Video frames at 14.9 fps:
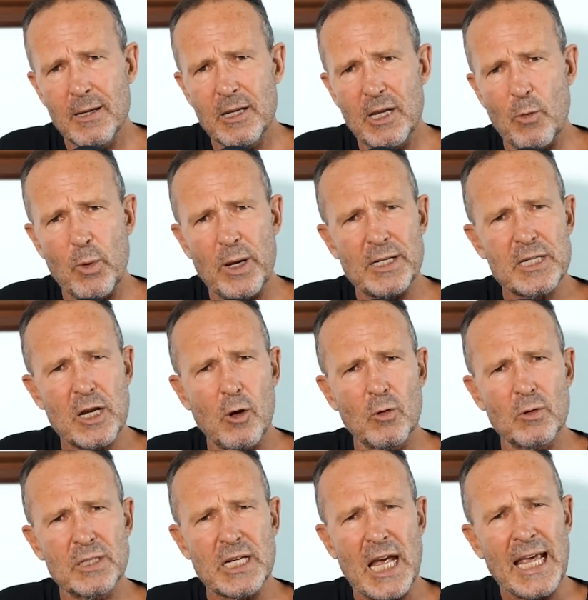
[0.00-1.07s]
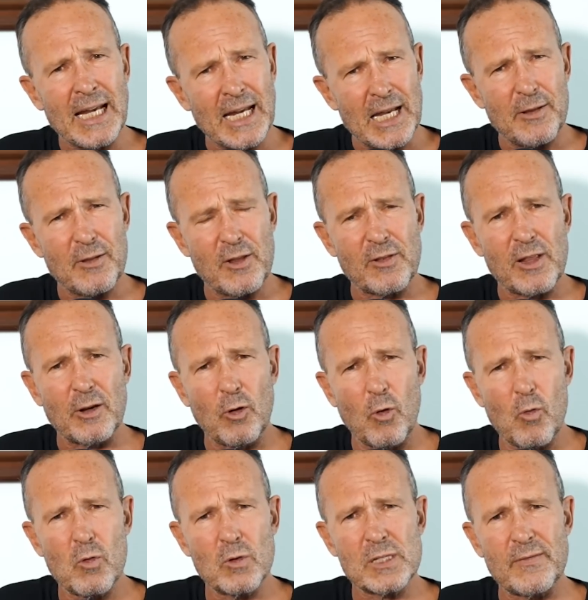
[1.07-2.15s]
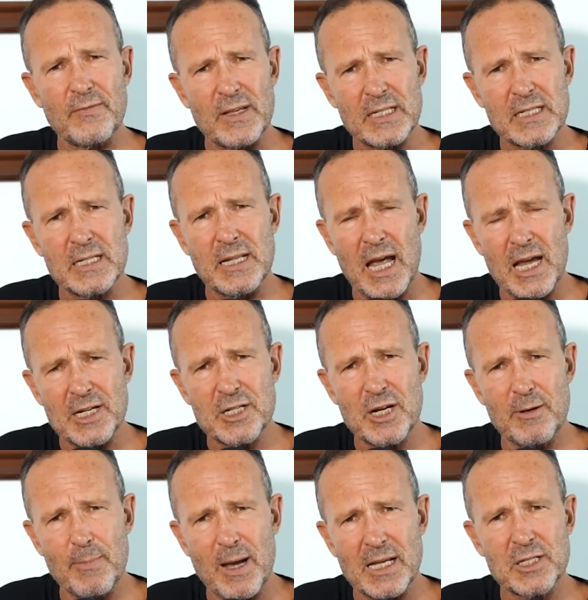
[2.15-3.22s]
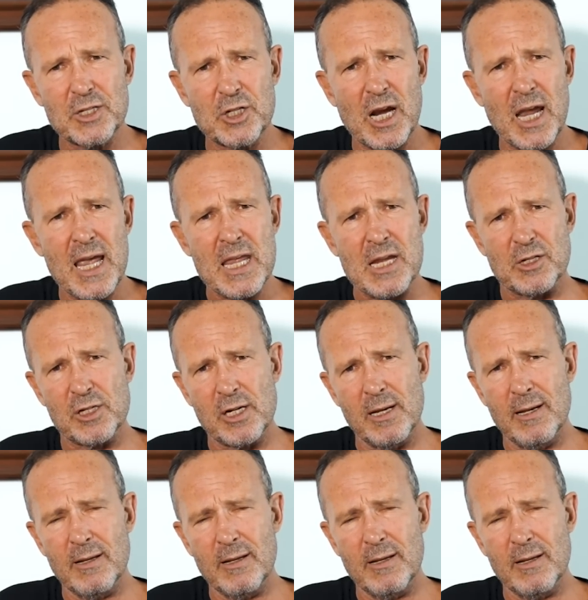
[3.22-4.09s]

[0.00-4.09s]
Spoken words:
yet we are told daily that the laws of this nation must change.